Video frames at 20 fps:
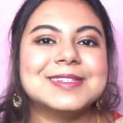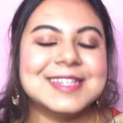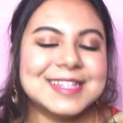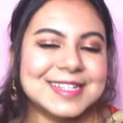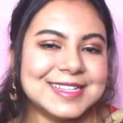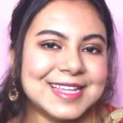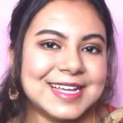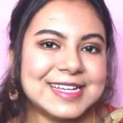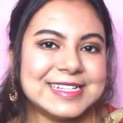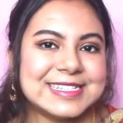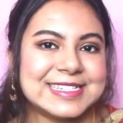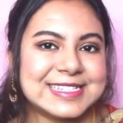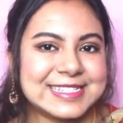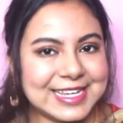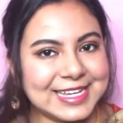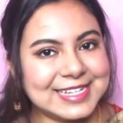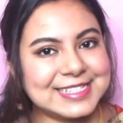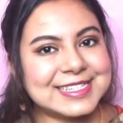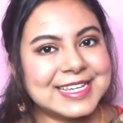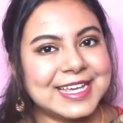till then,
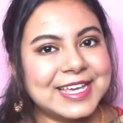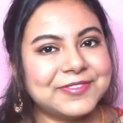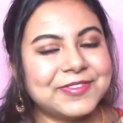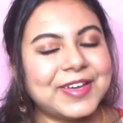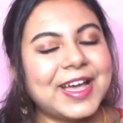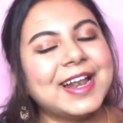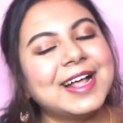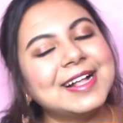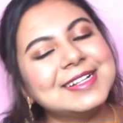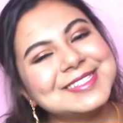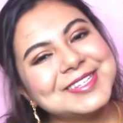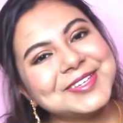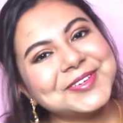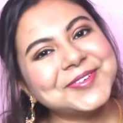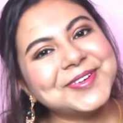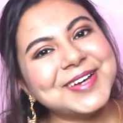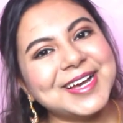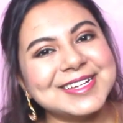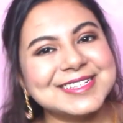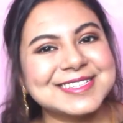stay safe and I'll see
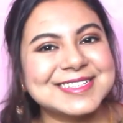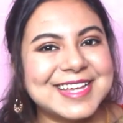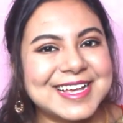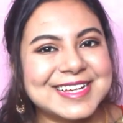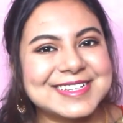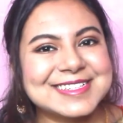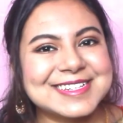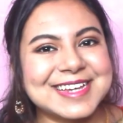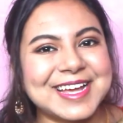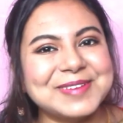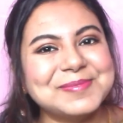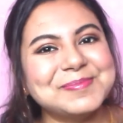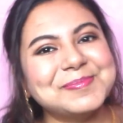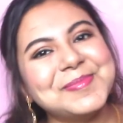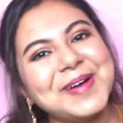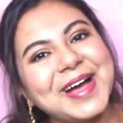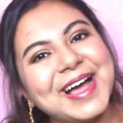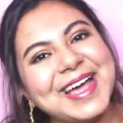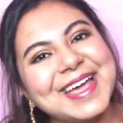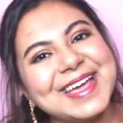you guys next
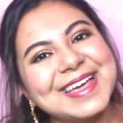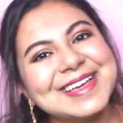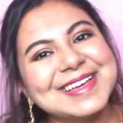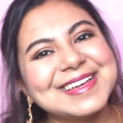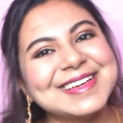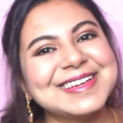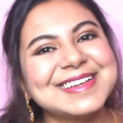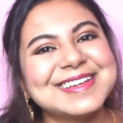time. Bye.